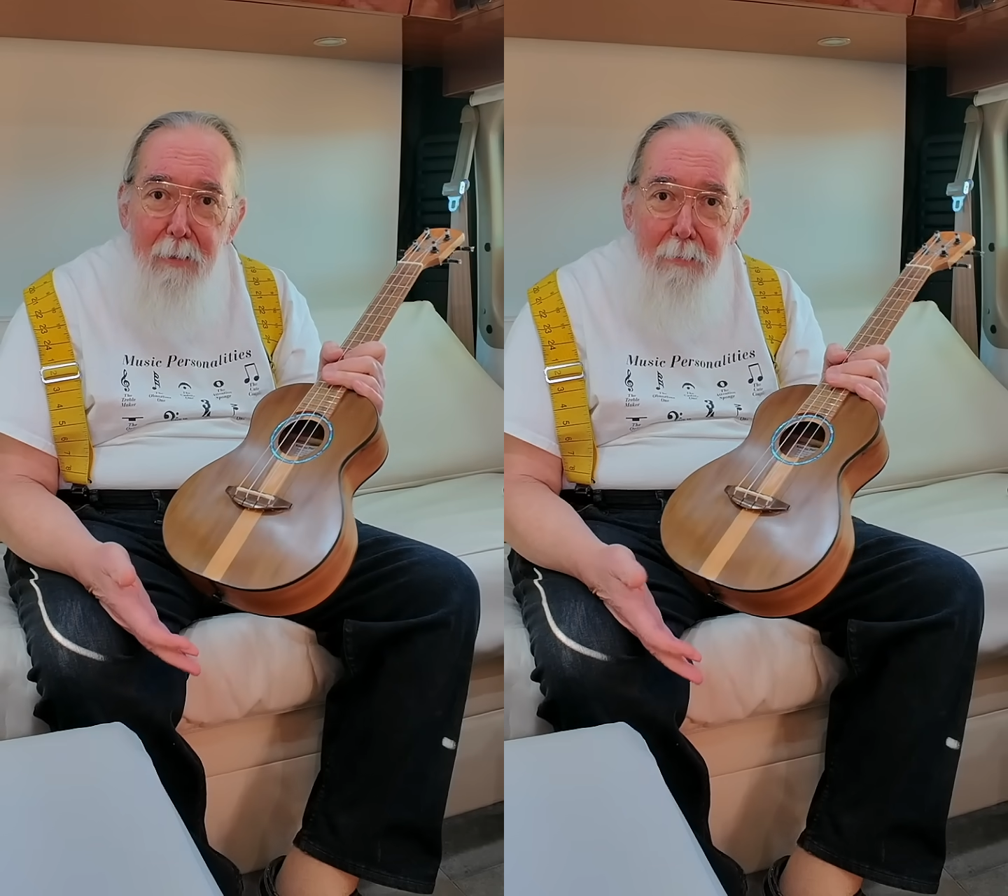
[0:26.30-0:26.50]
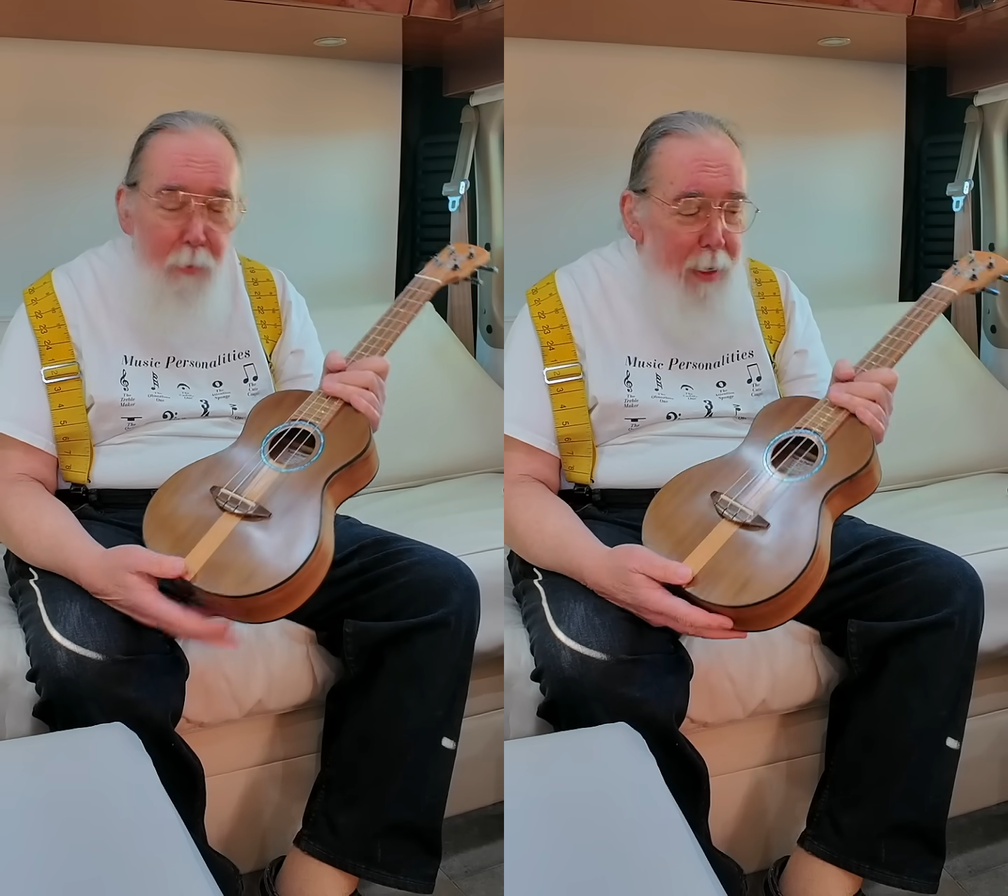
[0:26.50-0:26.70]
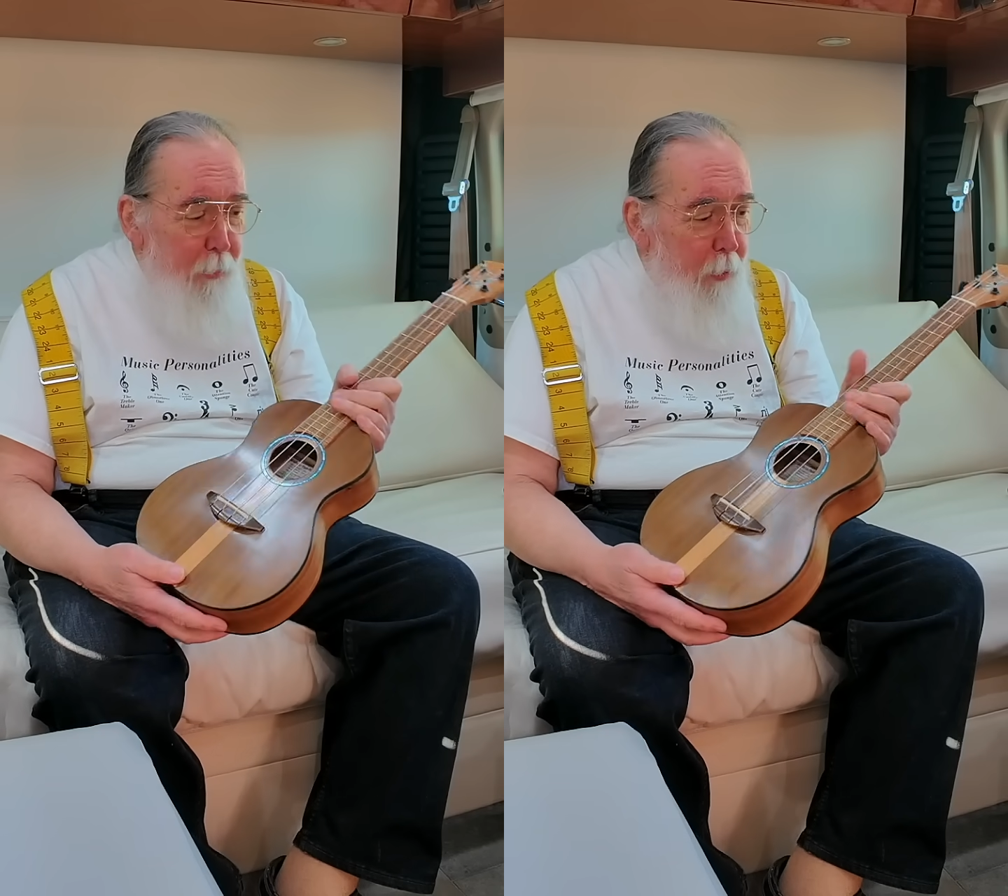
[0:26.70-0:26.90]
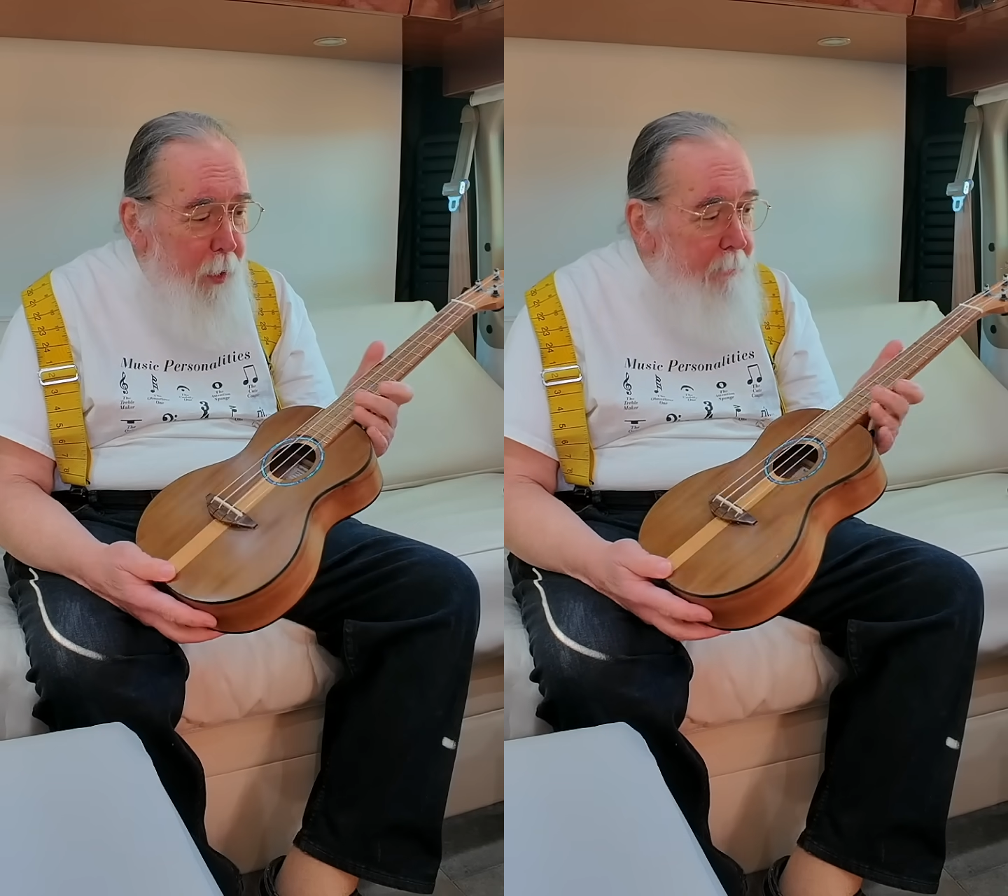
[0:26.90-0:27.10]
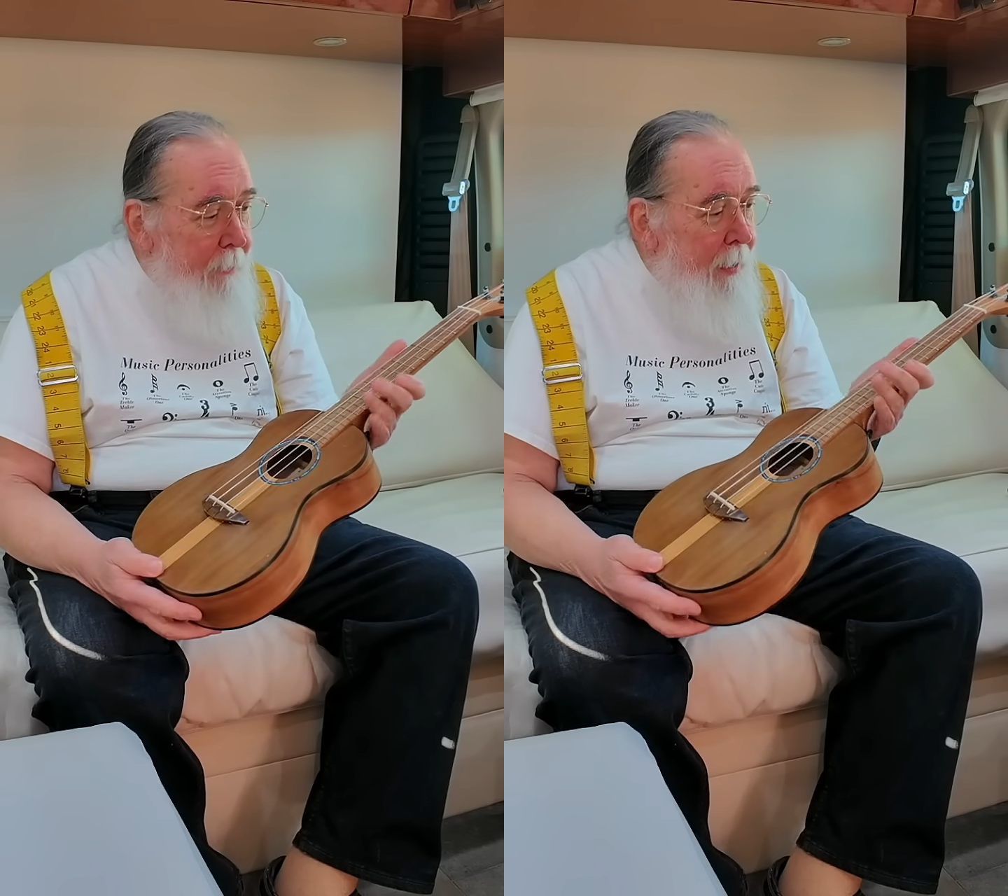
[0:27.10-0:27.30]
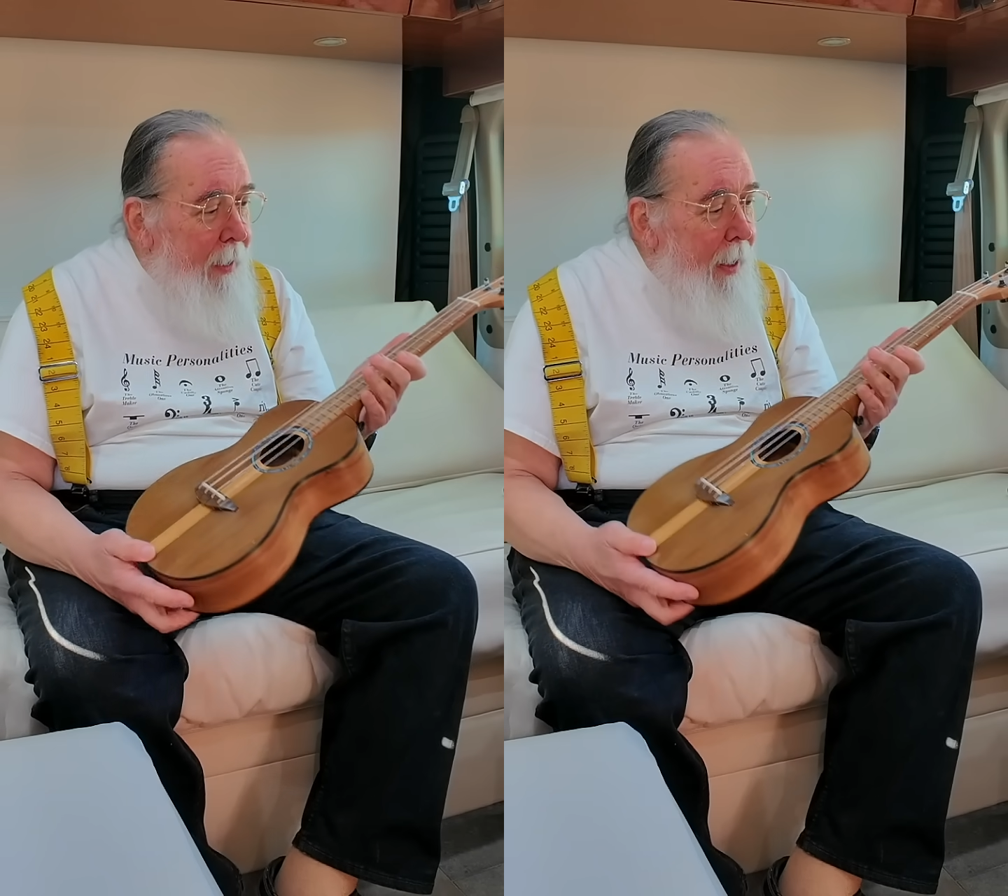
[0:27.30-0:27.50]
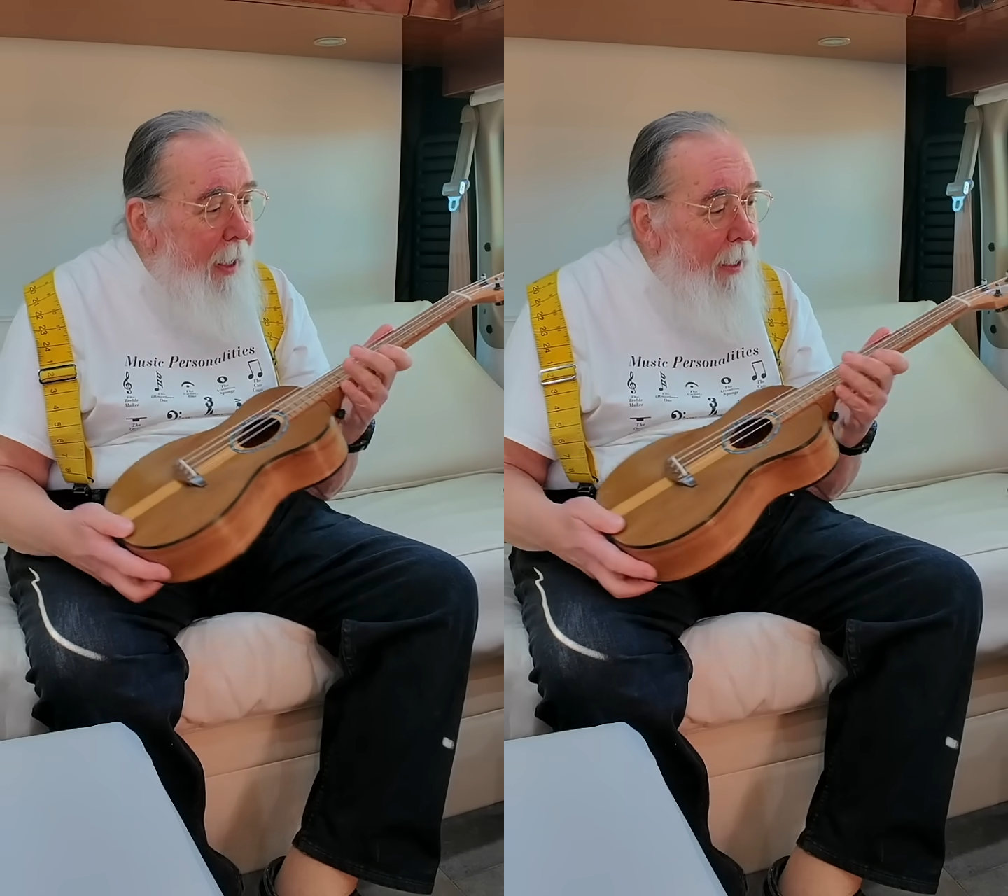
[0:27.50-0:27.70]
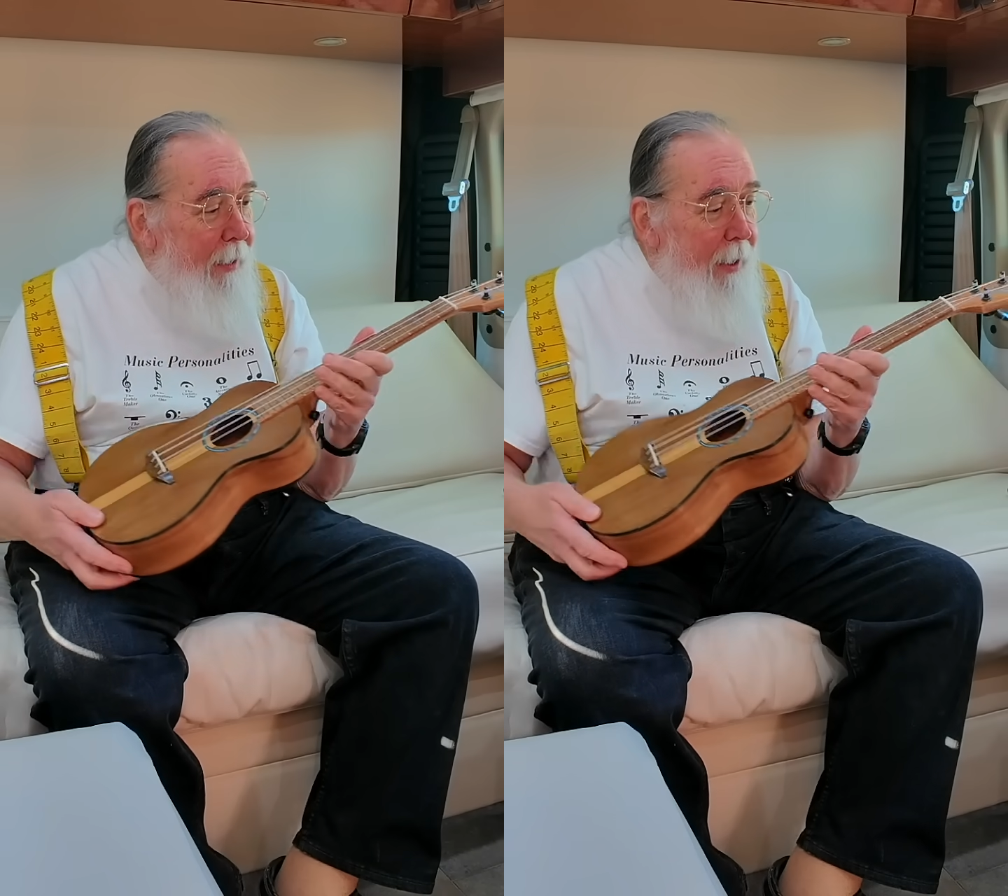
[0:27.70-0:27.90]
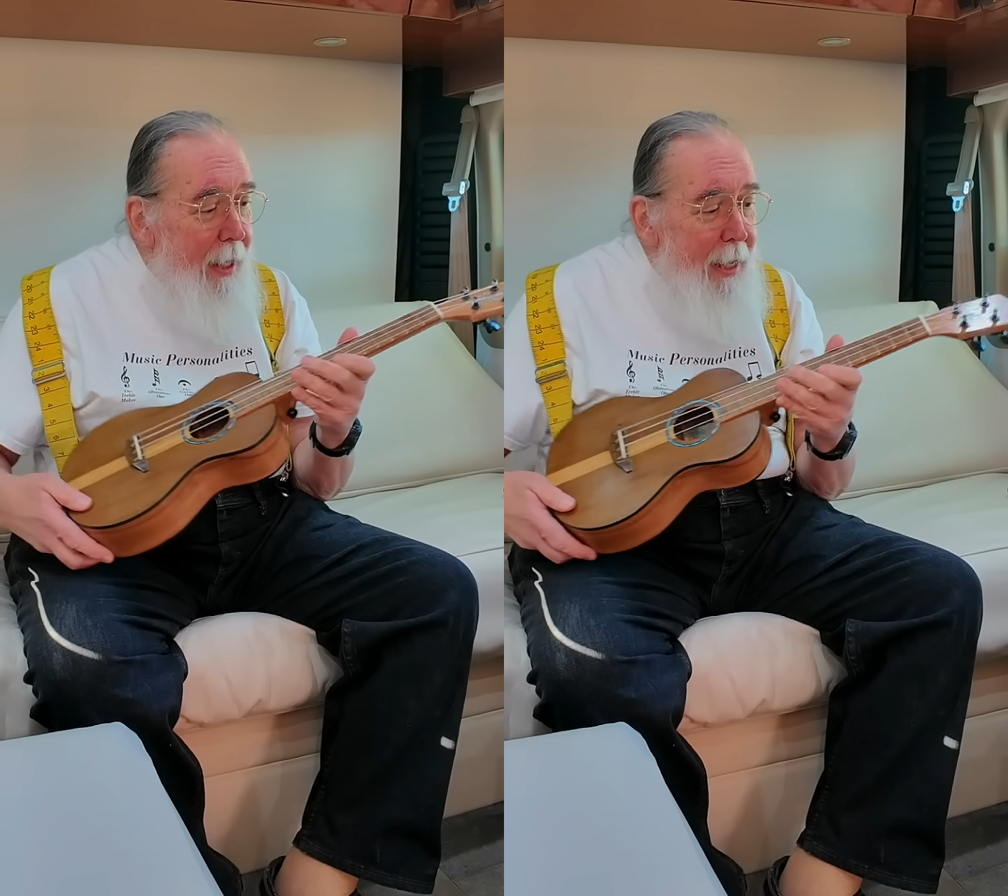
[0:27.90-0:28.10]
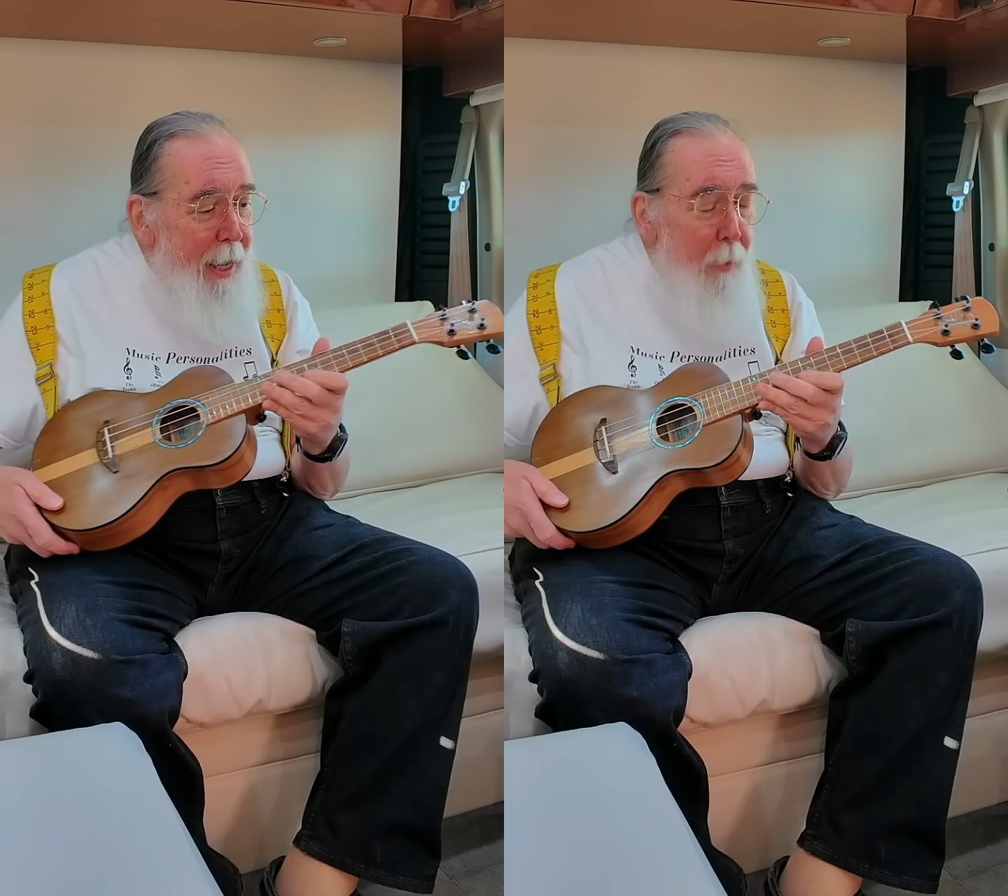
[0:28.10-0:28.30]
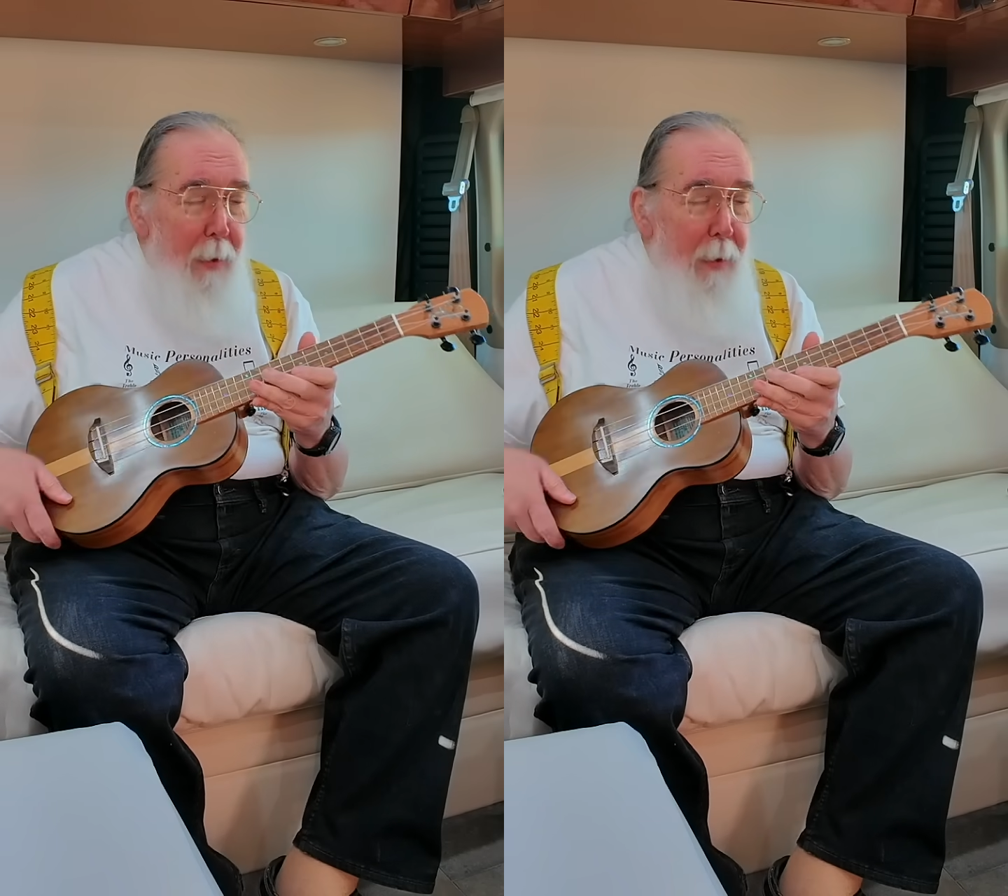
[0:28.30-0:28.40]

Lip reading: redwood. And anyhow,